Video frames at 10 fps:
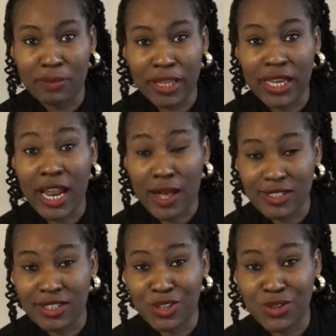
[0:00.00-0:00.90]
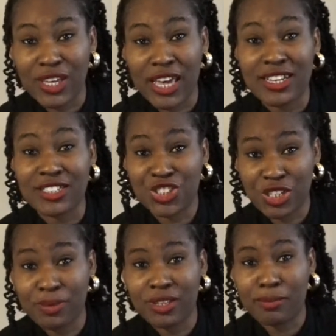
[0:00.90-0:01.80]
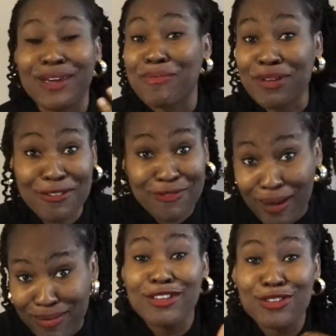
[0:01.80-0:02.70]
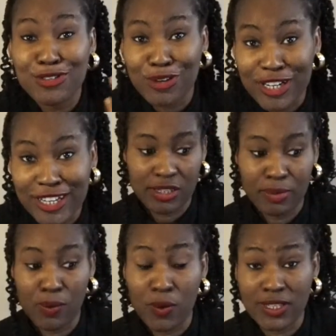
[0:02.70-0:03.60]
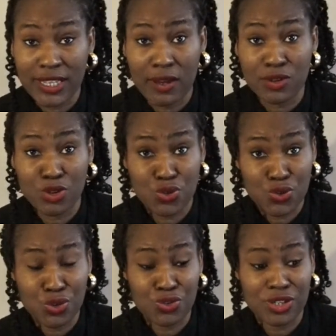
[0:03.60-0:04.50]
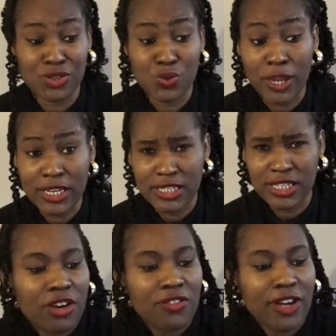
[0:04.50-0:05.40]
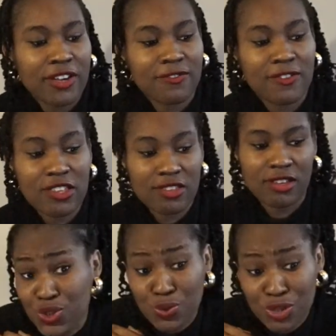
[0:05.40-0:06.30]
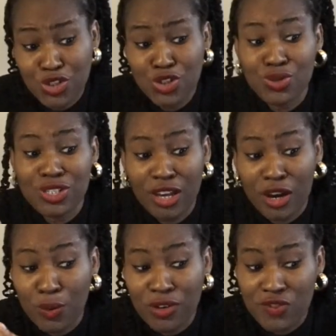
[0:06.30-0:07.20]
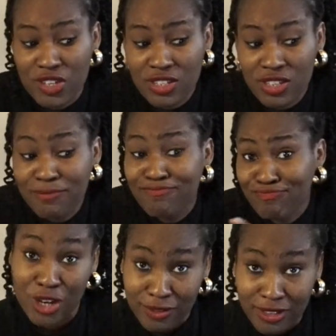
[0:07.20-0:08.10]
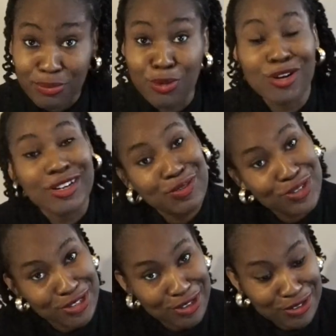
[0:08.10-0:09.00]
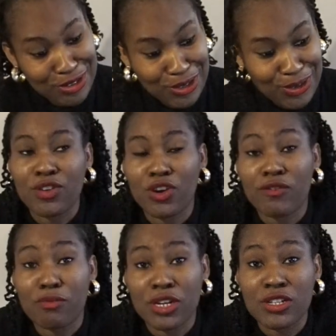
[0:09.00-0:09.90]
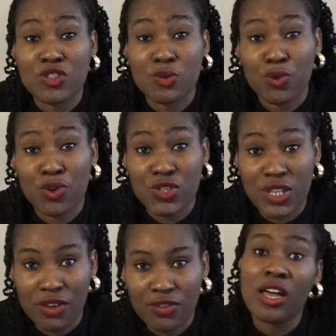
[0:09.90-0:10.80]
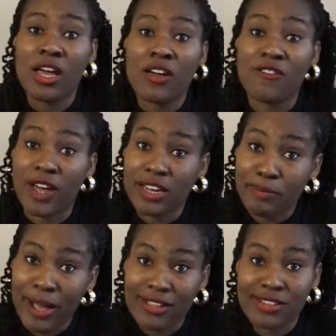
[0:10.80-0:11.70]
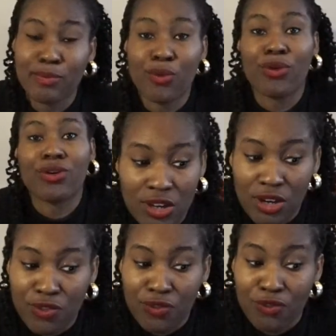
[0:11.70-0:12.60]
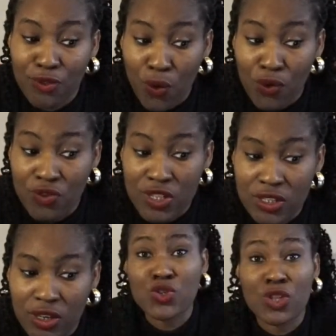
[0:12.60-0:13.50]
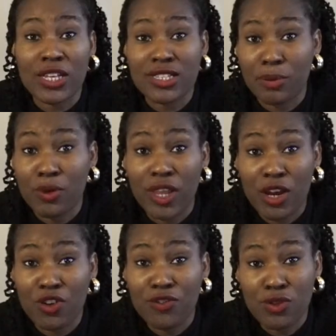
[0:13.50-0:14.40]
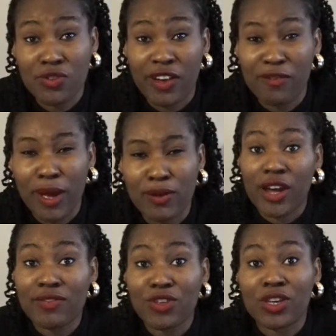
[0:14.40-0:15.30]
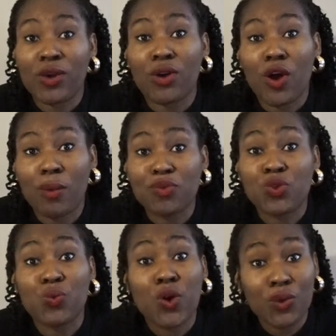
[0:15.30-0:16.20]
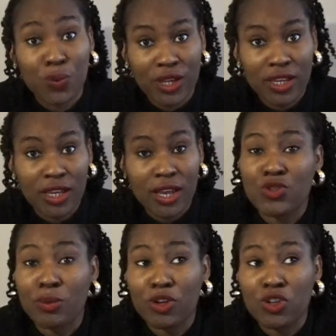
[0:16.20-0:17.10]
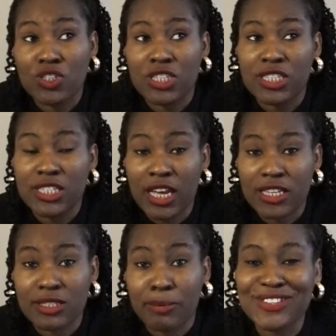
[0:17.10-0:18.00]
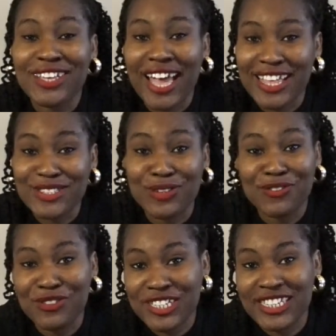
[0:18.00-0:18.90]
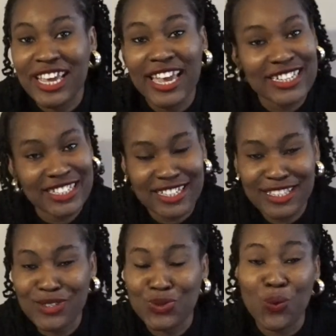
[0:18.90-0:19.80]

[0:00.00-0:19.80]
applying outside the UK is cheaper than can bring family. In study, about 1,220. Tier 5 visa, switch to a Tier 1 visa, travel abroad and return to the UK. Enough money to support yourself. A valid passport, Tier 4 visa, so that's about £945. Arrive in the UK up to 1 week. Tuberculosis test at the hands of greedy agents.